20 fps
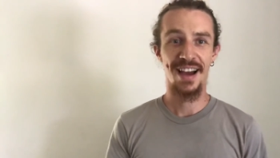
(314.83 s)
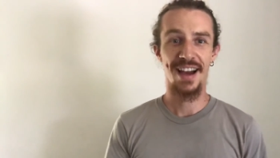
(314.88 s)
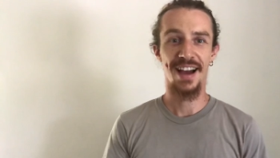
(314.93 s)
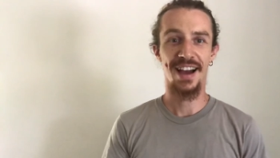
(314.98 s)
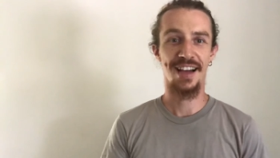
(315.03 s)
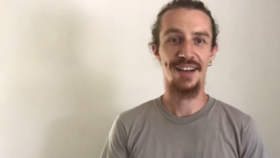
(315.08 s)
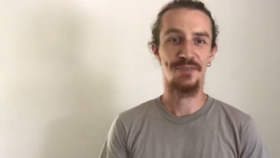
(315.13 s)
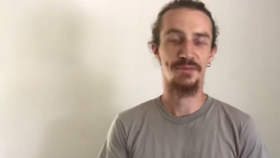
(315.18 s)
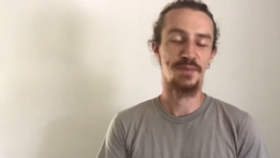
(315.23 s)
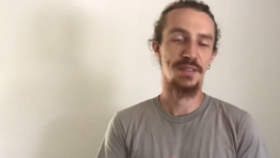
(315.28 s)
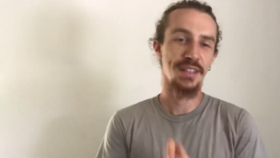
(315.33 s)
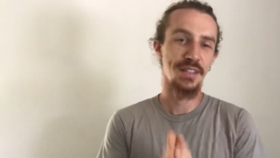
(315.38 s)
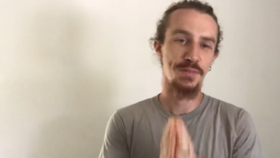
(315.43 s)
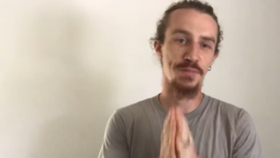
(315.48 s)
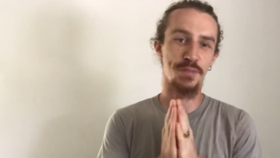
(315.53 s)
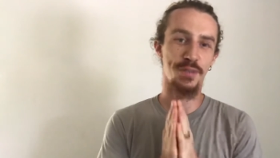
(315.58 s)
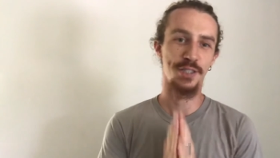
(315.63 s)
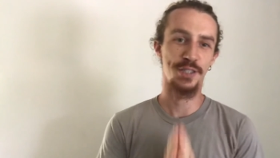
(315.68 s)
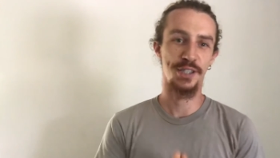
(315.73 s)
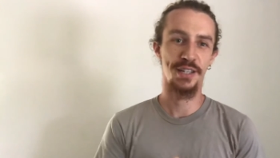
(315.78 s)
I really
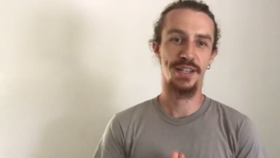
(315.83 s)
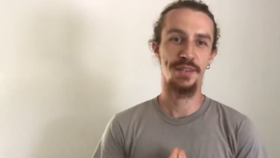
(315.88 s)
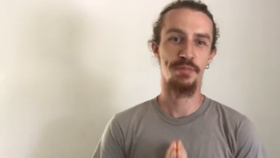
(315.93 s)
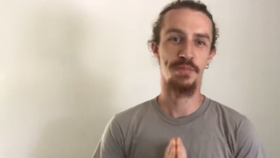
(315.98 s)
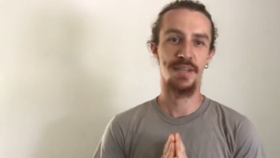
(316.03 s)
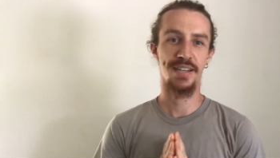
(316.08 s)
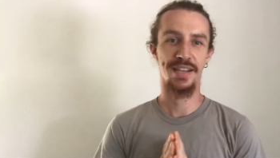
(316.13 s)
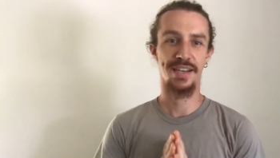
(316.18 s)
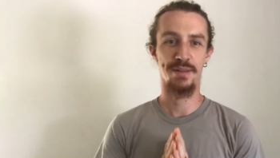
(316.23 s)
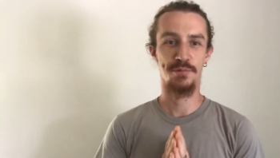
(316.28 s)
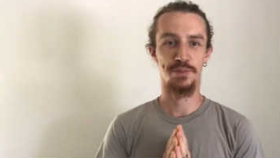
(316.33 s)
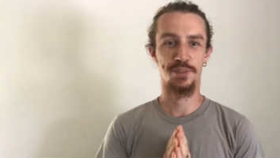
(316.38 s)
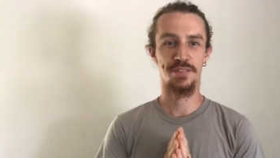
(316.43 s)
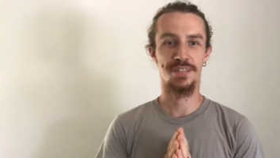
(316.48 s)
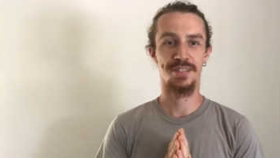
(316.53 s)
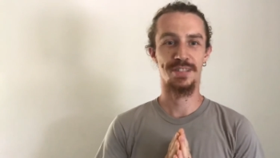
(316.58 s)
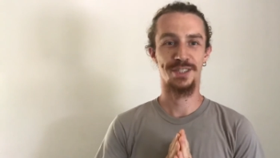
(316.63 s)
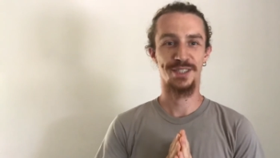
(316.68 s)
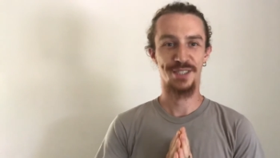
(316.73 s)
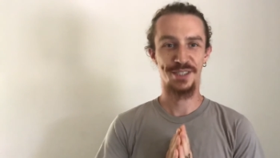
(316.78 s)
appreciate being able
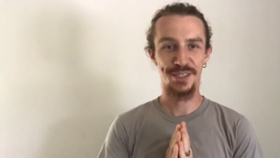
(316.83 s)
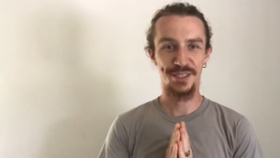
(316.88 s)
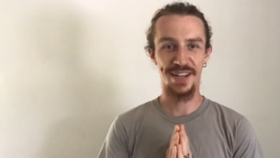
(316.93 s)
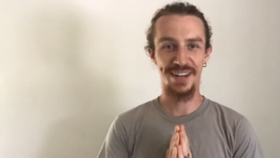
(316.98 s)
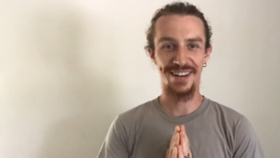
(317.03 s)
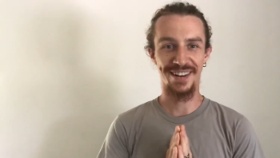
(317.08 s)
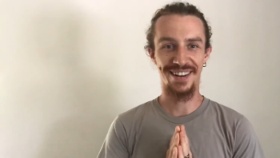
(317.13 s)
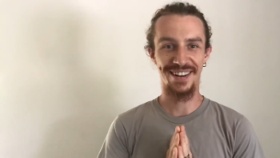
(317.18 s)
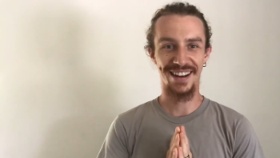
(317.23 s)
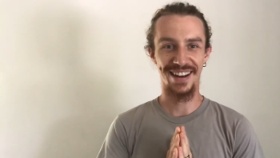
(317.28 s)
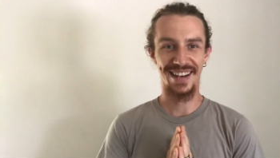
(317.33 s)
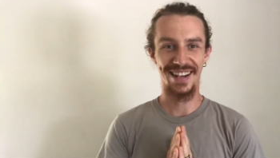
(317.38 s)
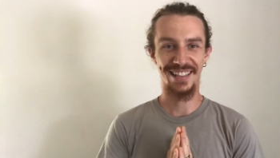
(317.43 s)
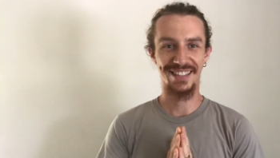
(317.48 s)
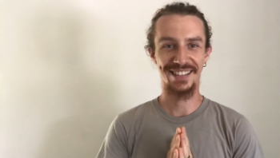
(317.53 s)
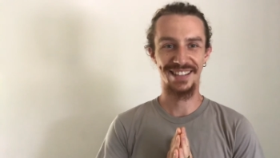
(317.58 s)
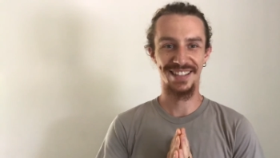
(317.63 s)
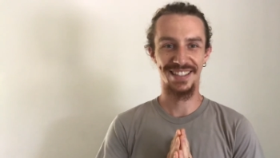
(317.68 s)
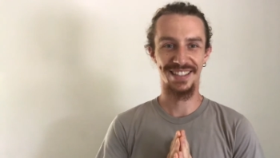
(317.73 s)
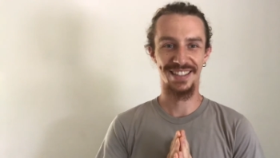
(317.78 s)
to share,
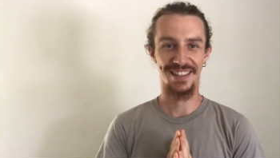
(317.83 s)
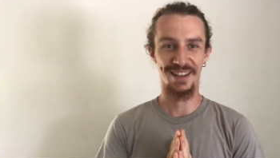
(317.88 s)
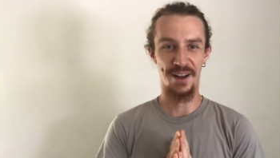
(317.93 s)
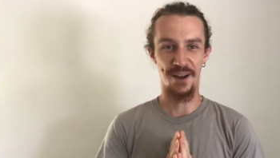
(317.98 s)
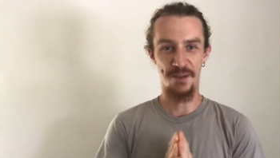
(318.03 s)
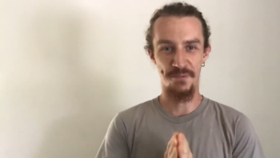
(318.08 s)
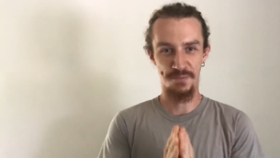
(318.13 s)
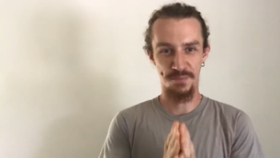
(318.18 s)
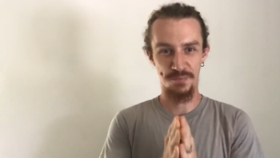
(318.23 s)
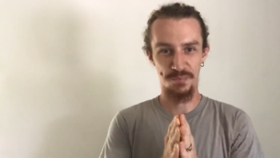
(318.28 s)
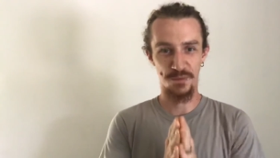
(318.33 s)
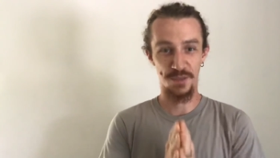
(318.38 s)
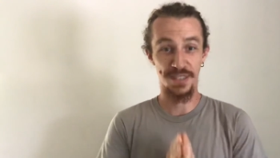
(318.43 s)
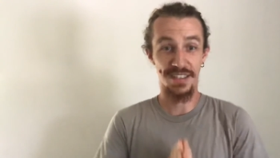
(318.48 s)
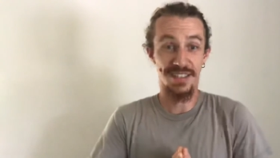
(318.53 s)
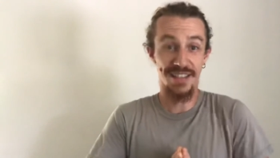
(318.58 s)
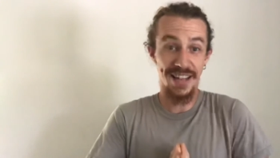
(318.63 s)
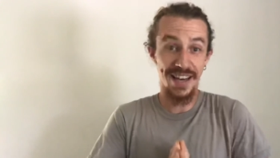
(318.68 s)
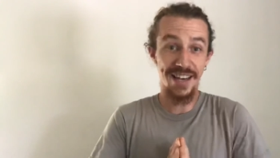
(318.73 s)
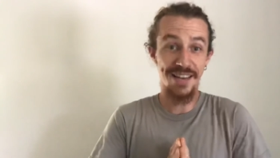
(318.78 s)
and I'm
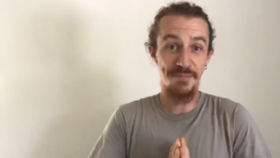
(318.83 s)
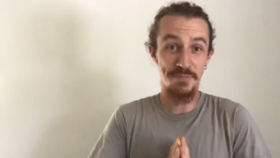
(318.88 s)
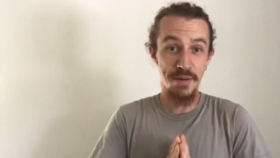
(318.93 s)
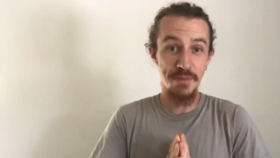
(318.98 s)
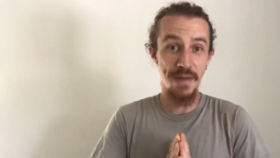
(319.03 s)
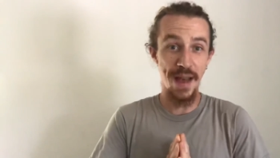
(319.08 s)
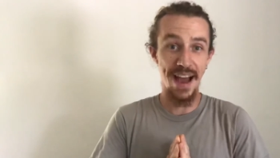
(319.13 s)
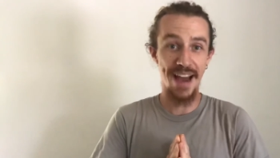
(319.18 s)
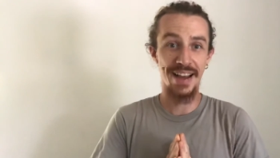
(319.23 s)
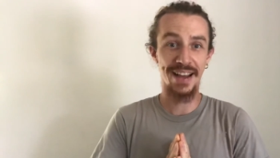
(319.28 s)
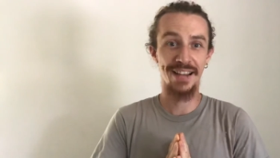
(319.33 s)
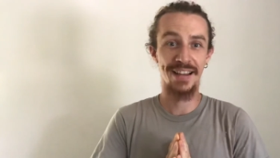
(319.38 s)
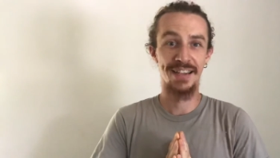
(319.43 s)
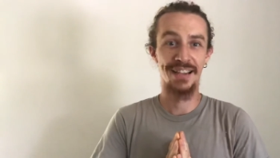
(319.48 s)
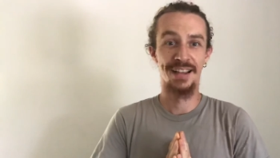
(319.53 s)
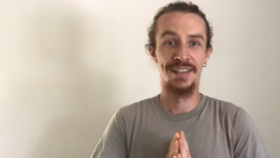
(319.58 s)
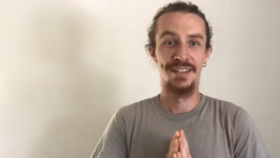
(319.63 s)
really glad to be back